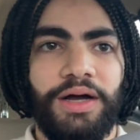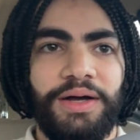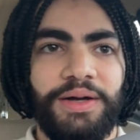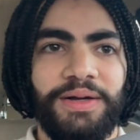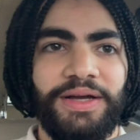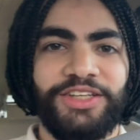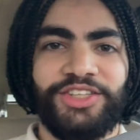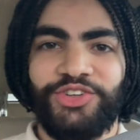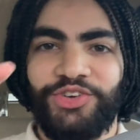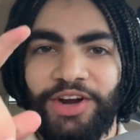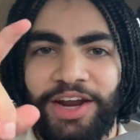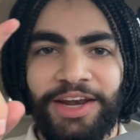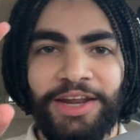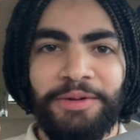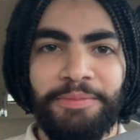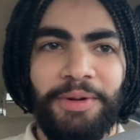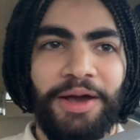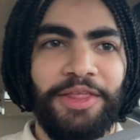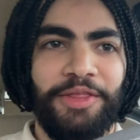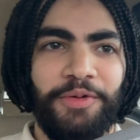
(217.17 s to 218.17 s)
It's raining,
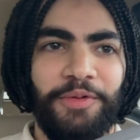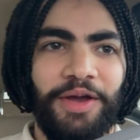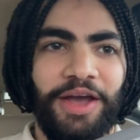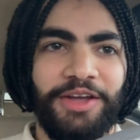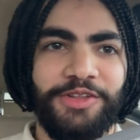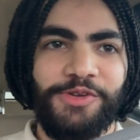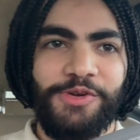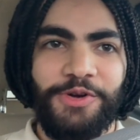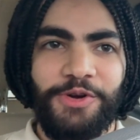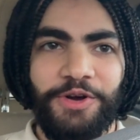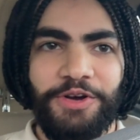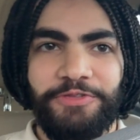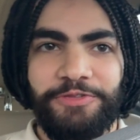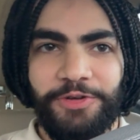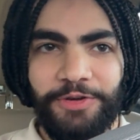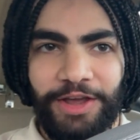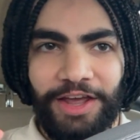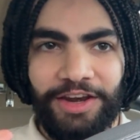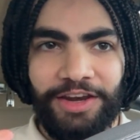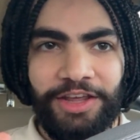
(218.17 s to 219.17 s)
by the way. I don't know if you
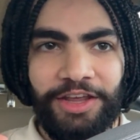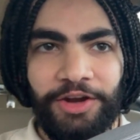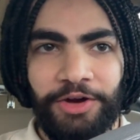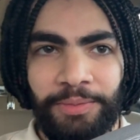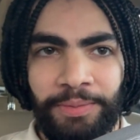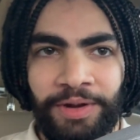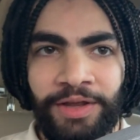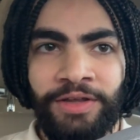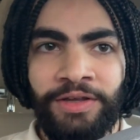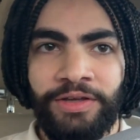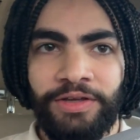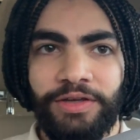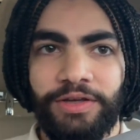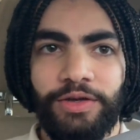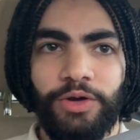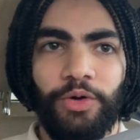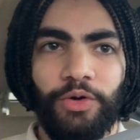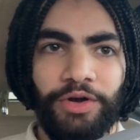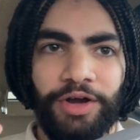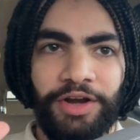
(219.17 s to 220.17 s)
can hear me
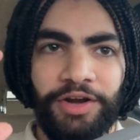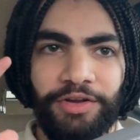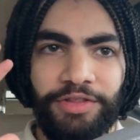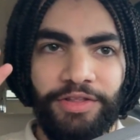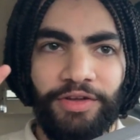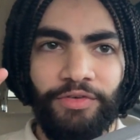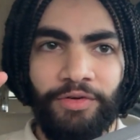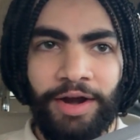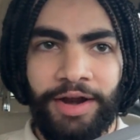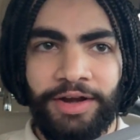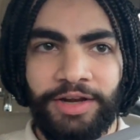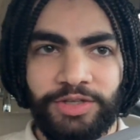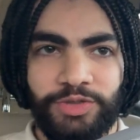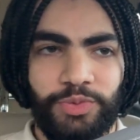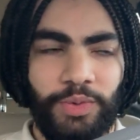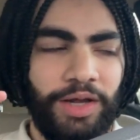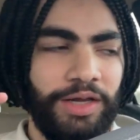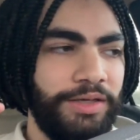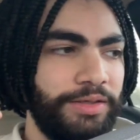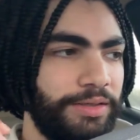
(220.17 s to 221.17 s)
or hear the rain as
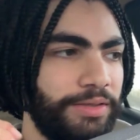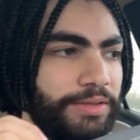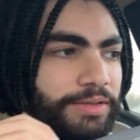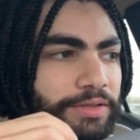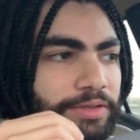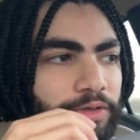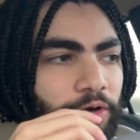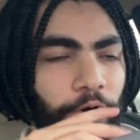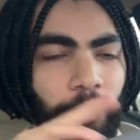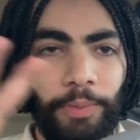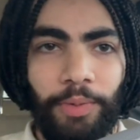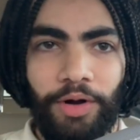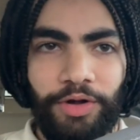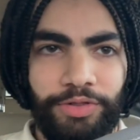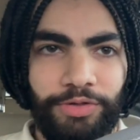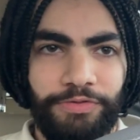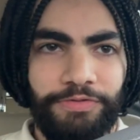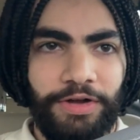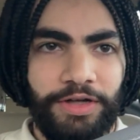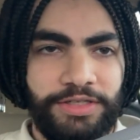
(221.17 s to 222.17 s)
well, or both
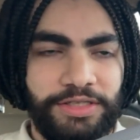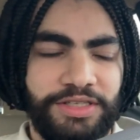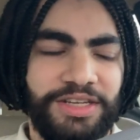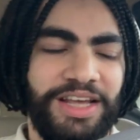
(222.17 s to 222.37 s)
of us.